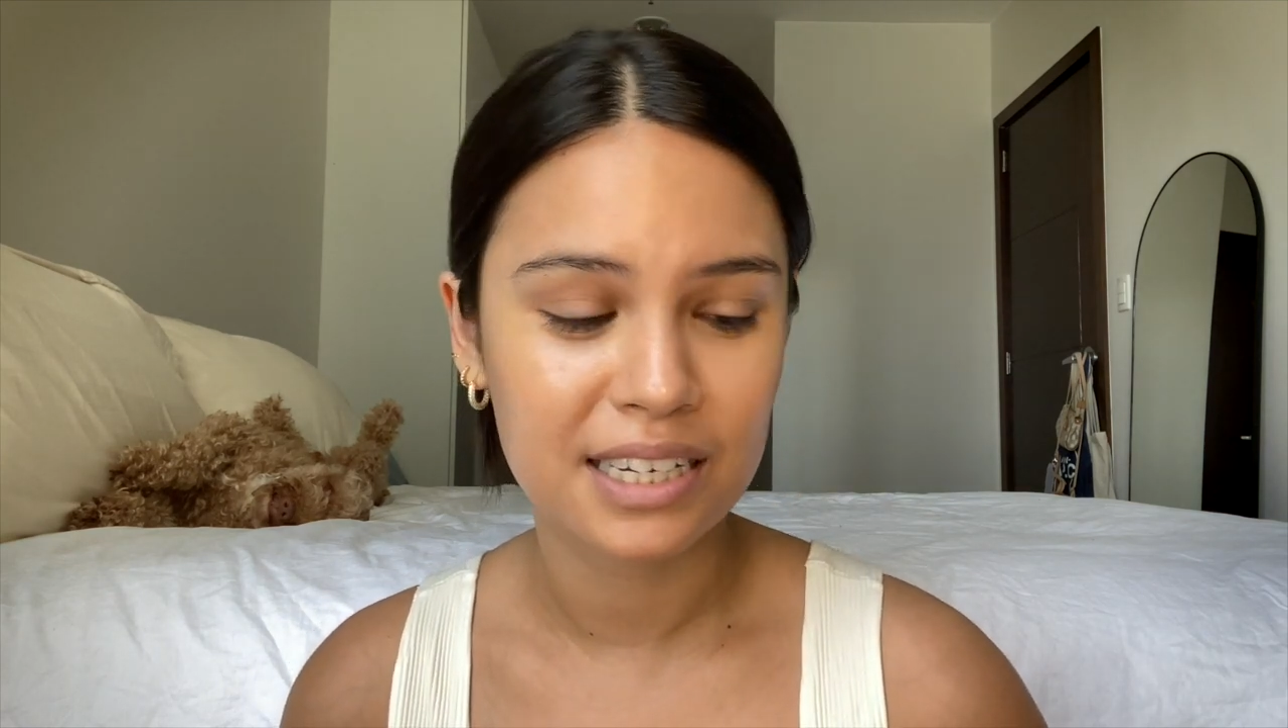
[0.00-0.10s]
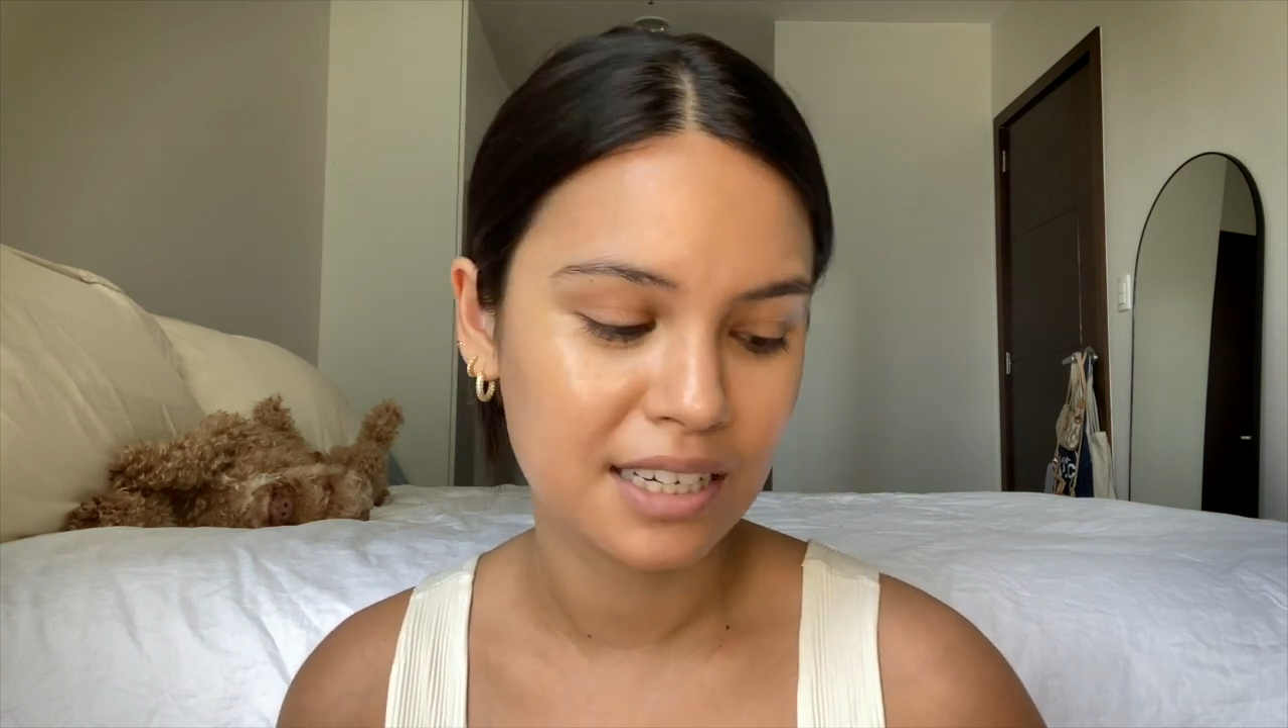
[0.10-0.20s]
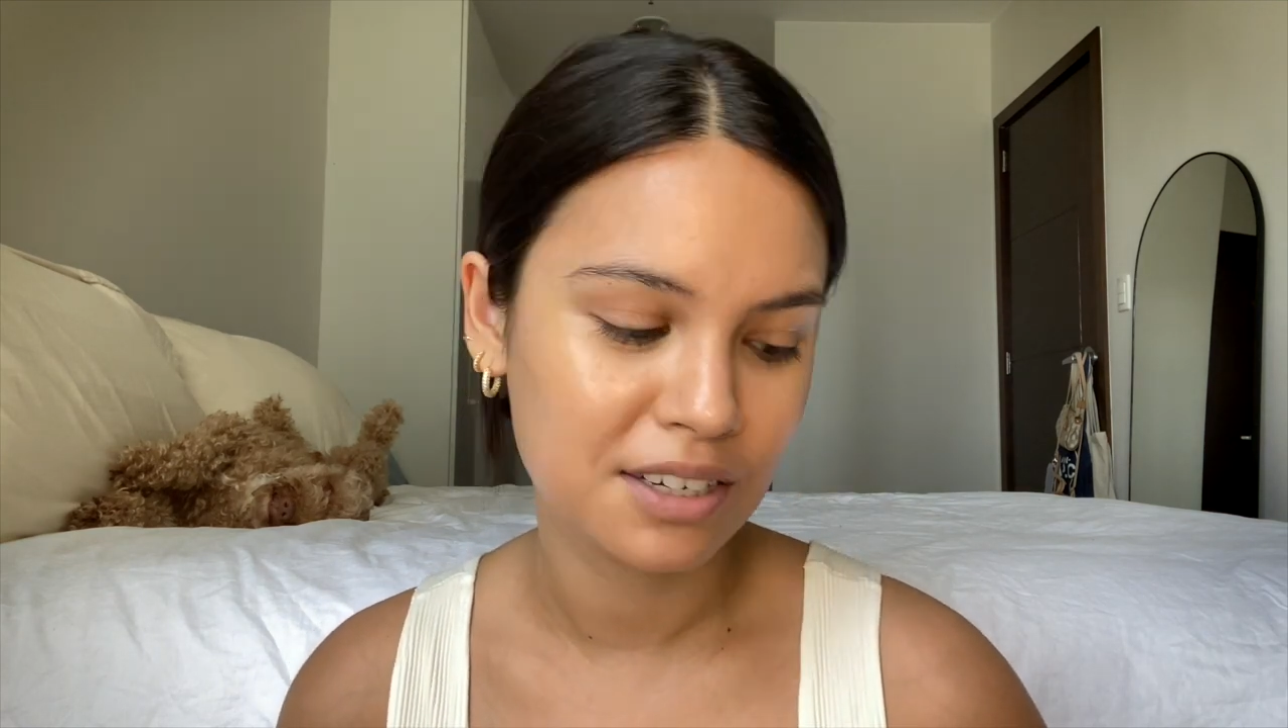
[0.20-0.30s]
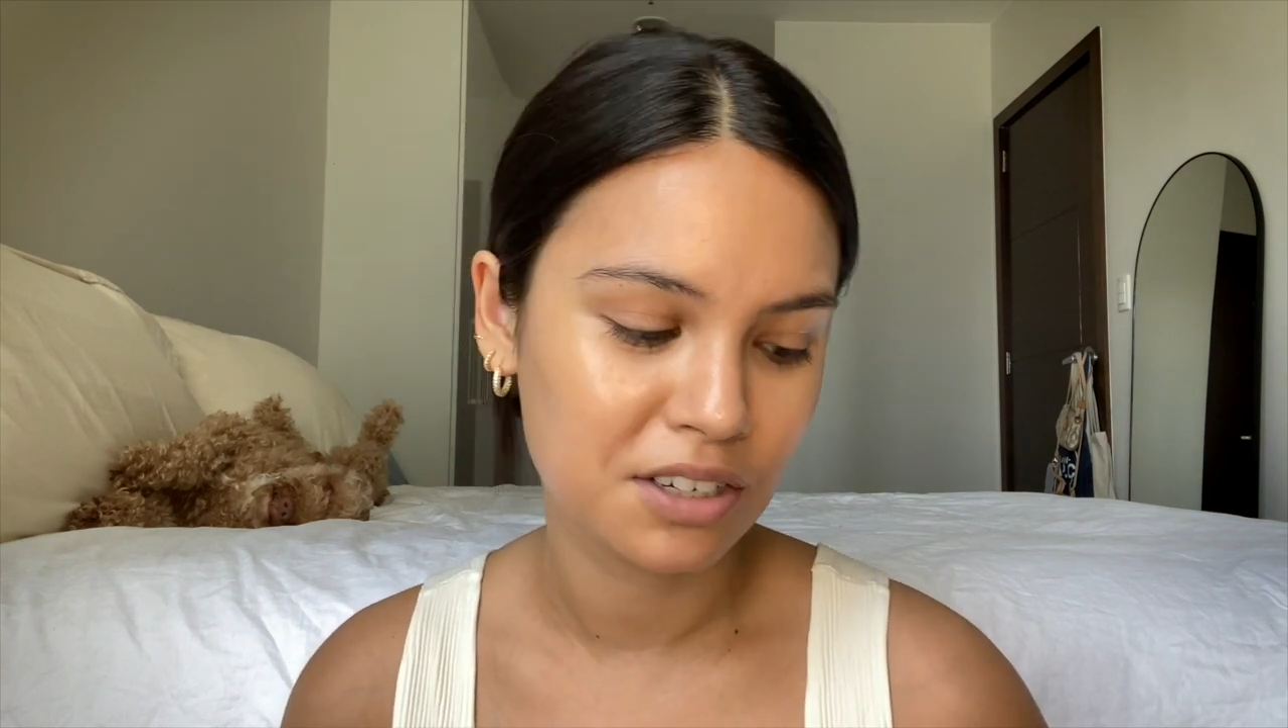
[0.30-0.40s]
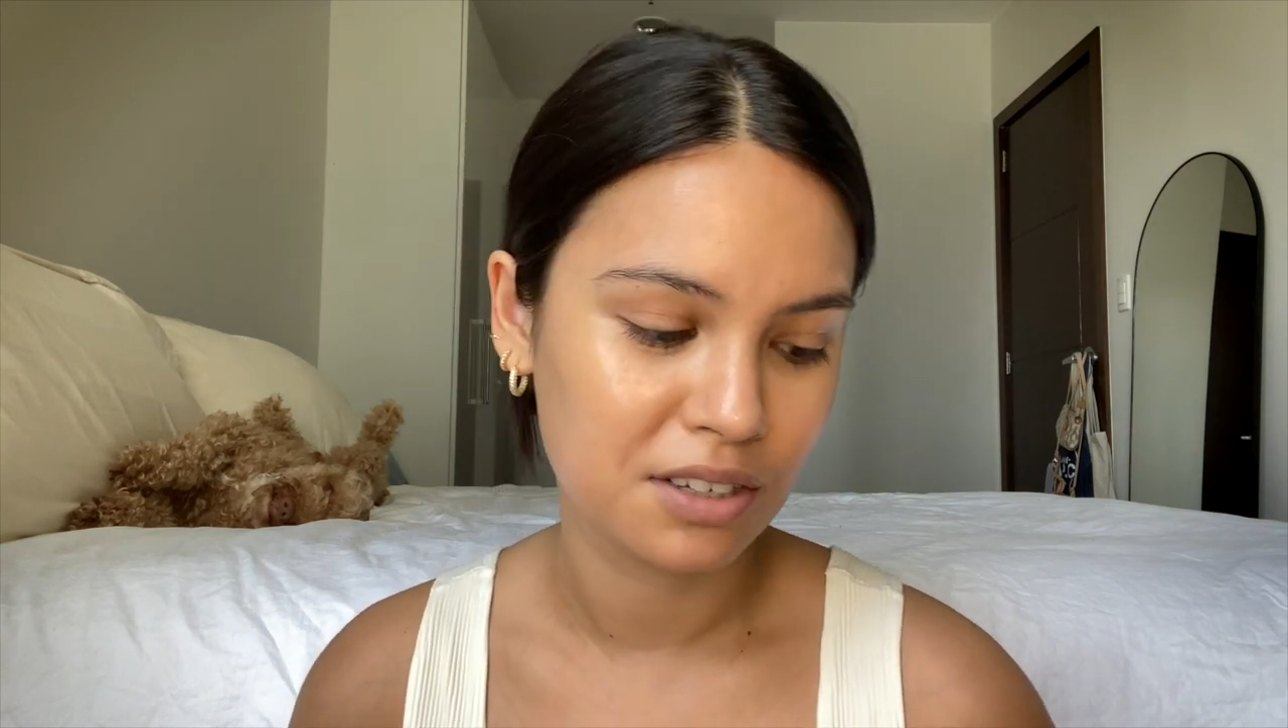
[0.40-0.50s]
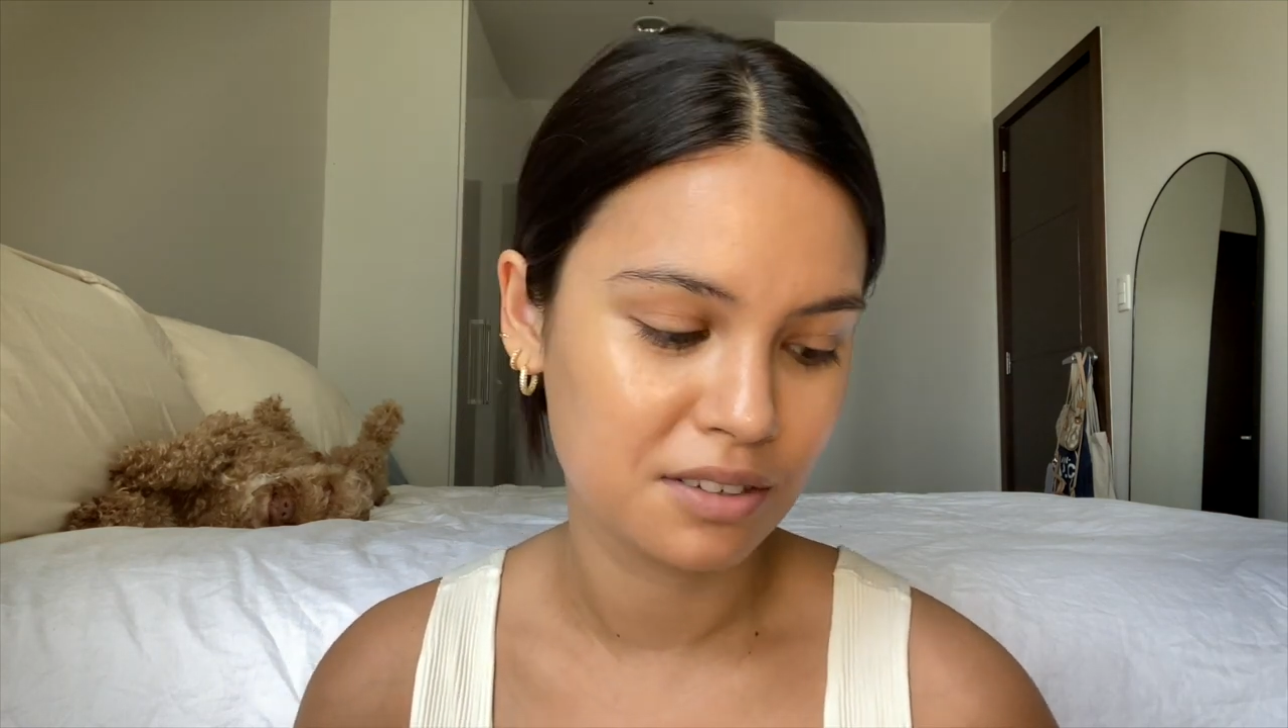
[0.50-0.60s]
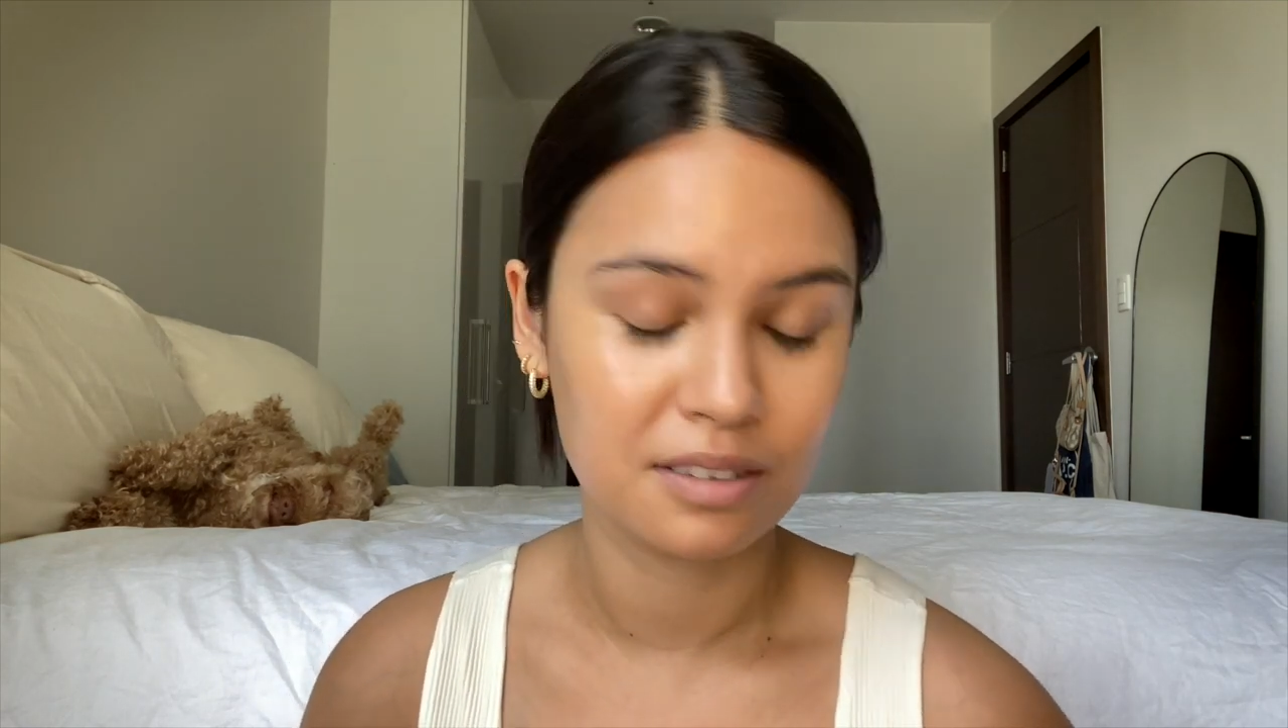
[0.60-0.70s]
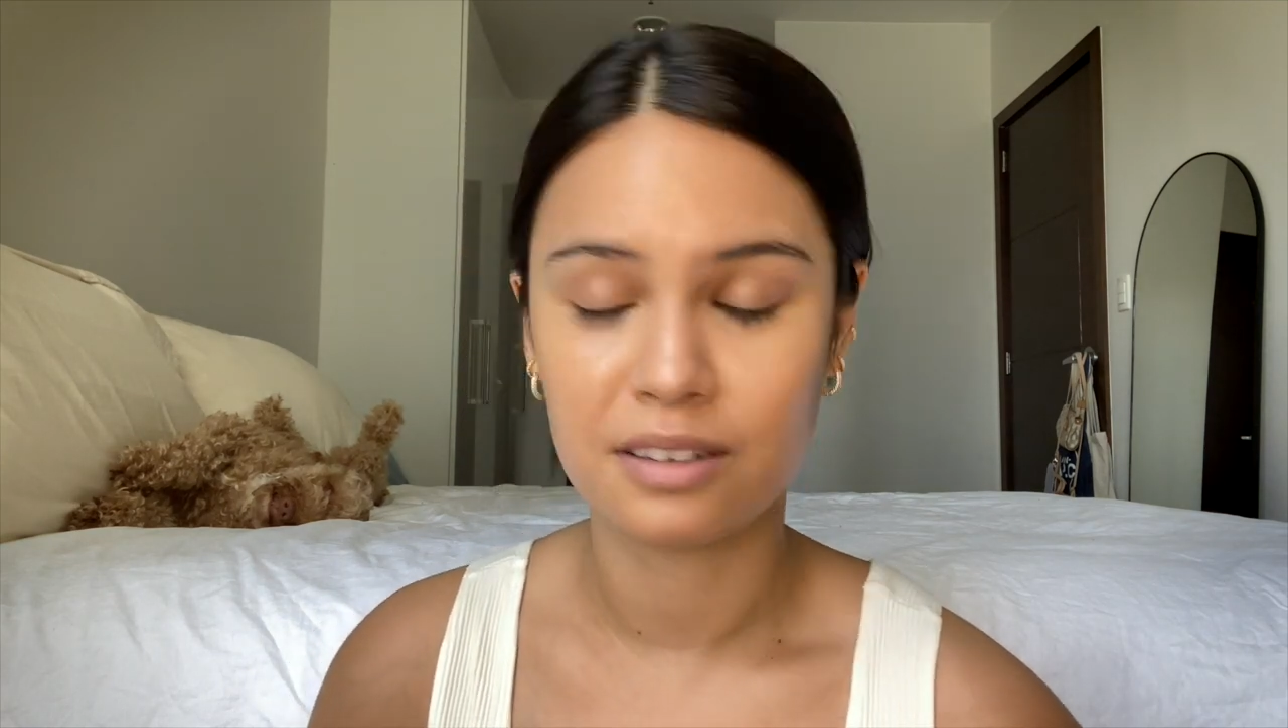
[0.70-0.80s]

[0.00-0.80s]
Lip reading: You're